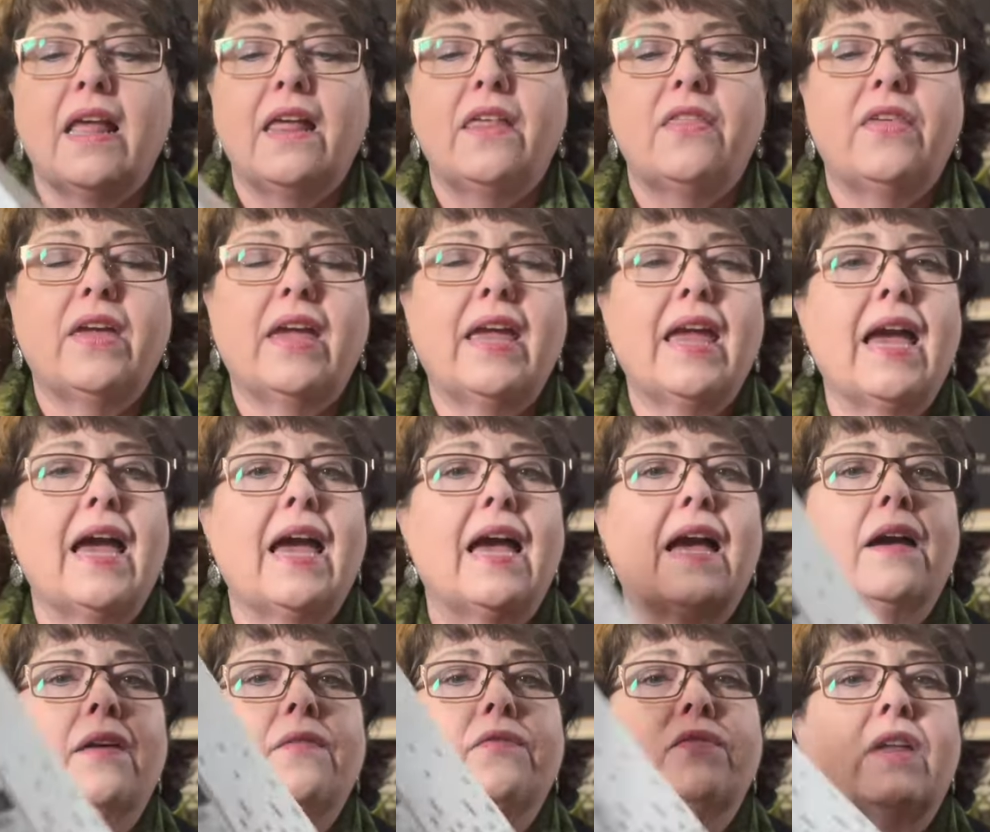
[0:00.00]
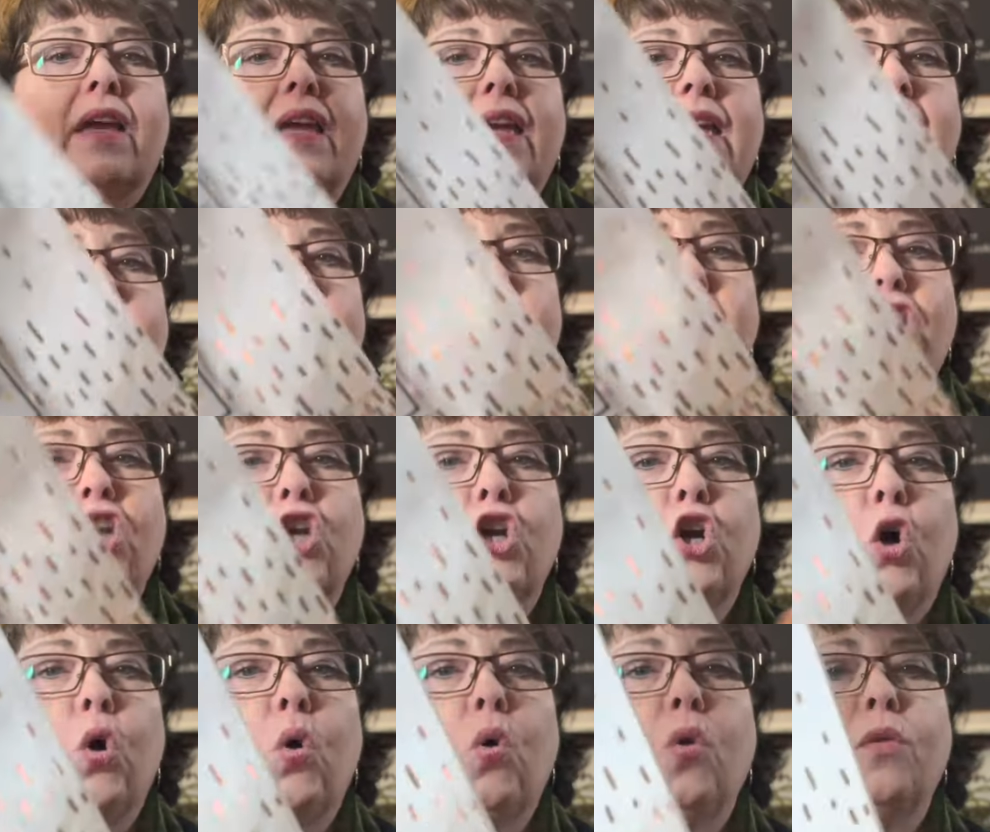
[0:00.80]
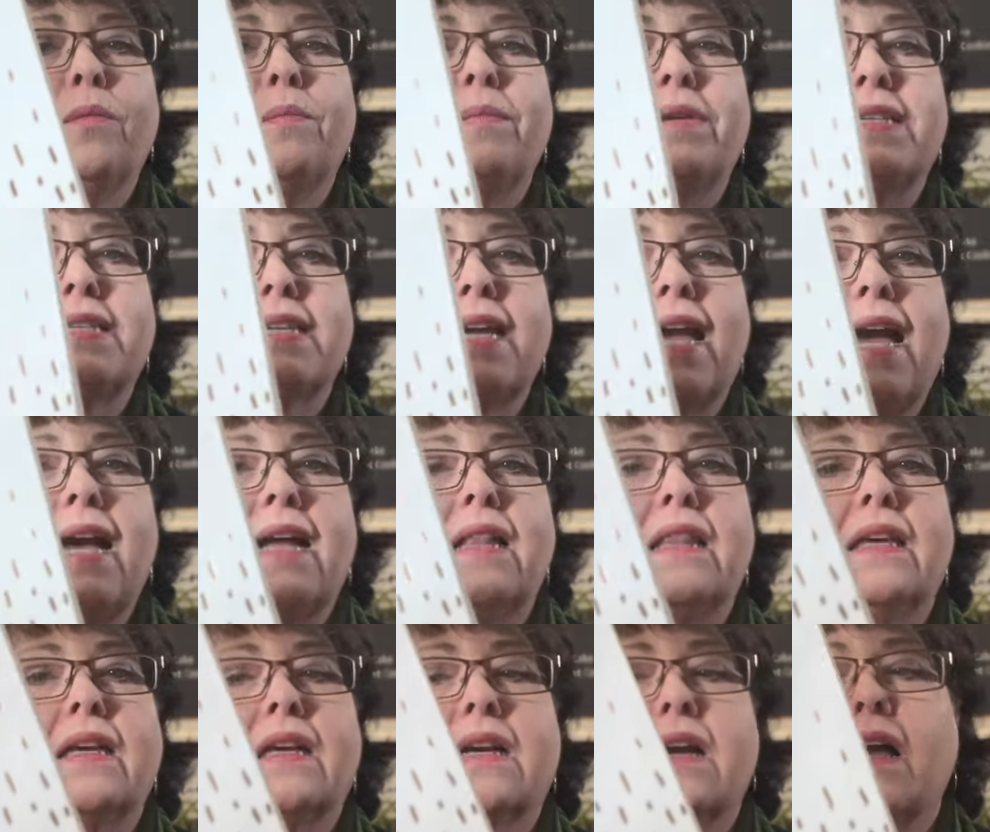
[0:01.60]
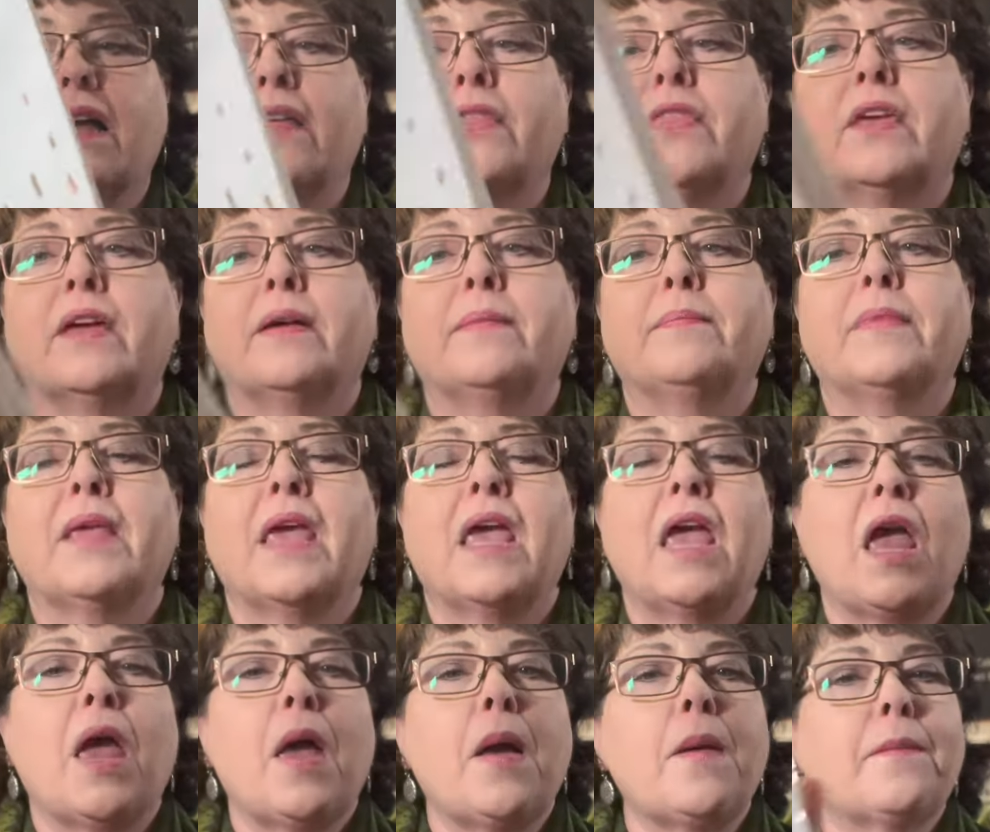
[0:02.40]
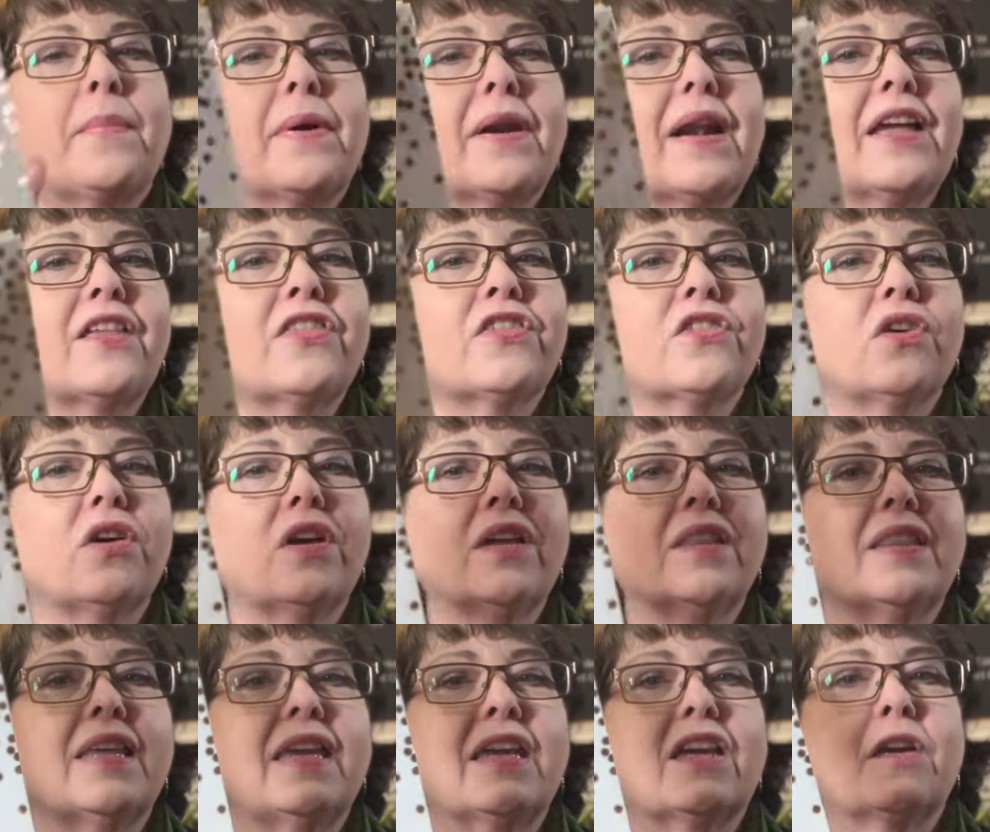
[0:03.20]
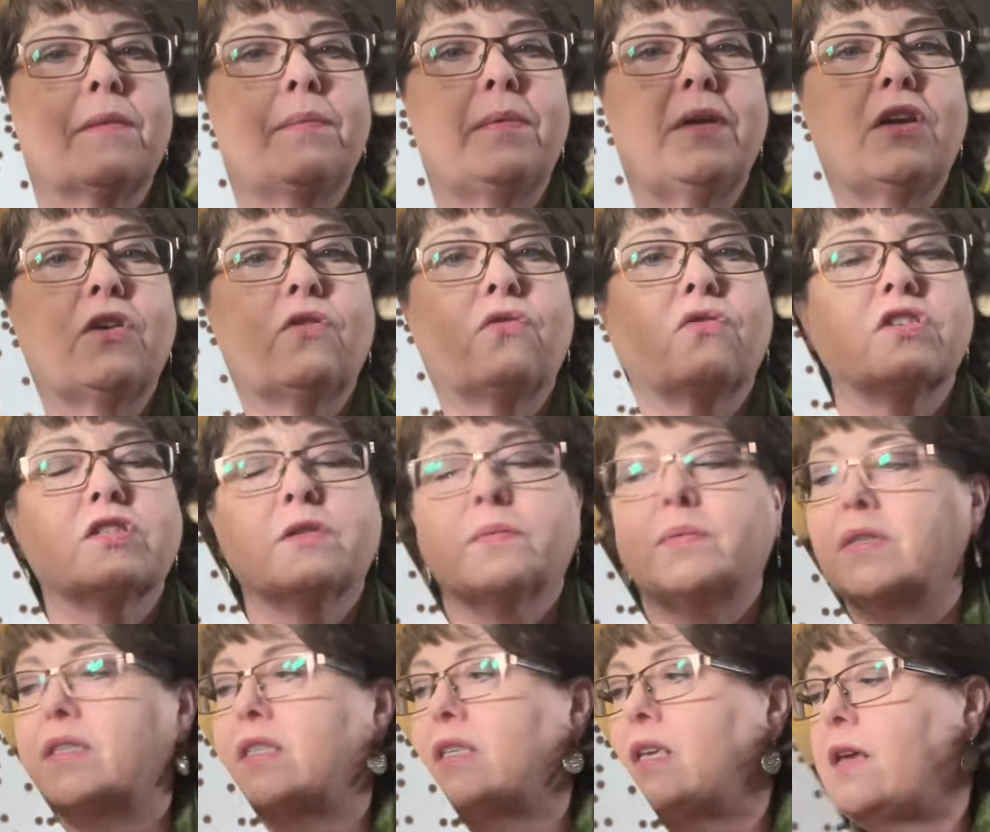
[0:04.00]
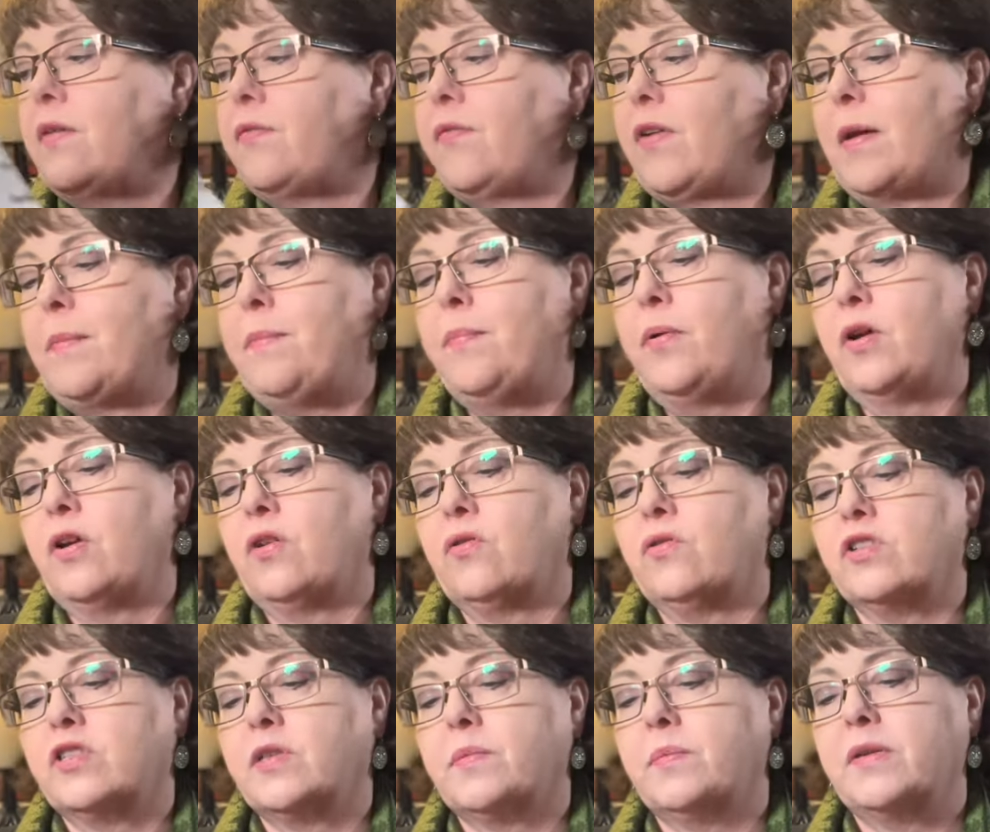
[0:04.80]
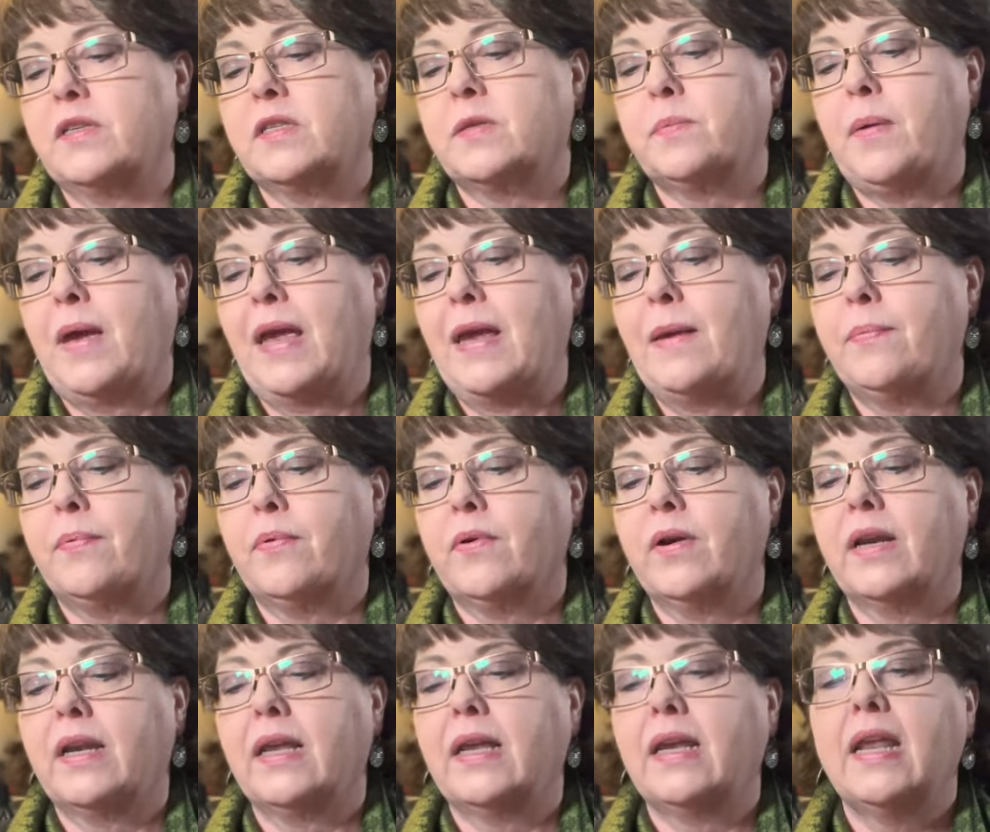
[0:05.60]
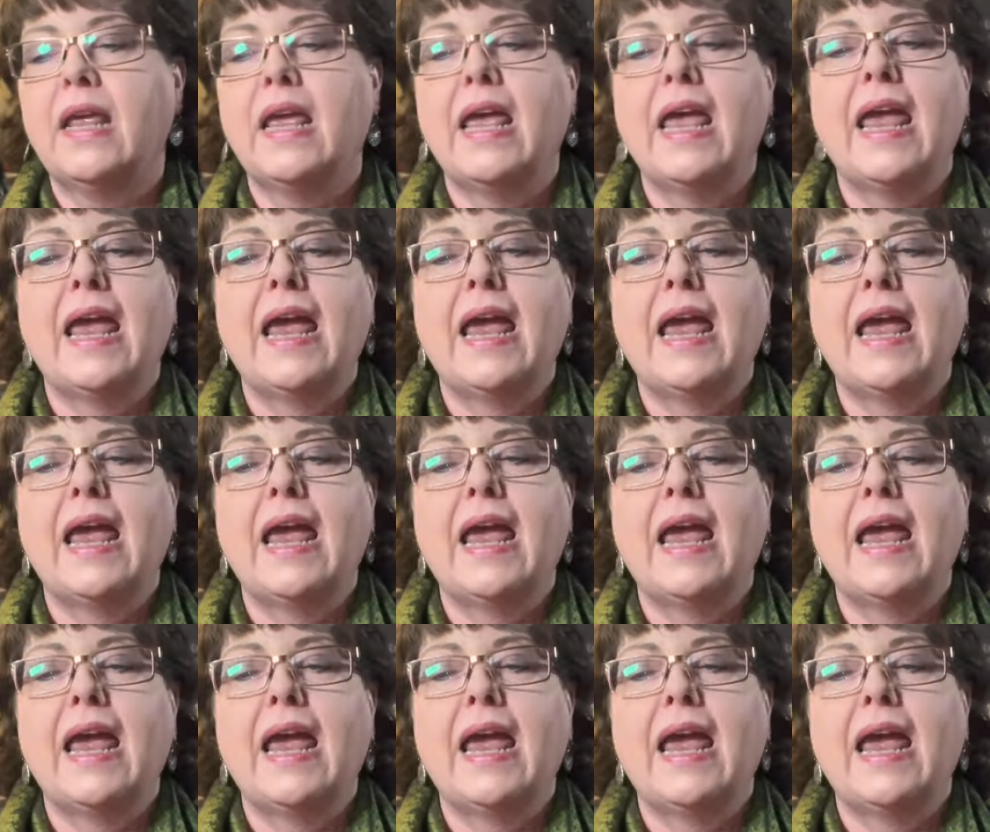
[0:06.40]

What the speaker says: They have like a gold metallic on them, but I thought they could be Christmassy if I put Christmas paper in it.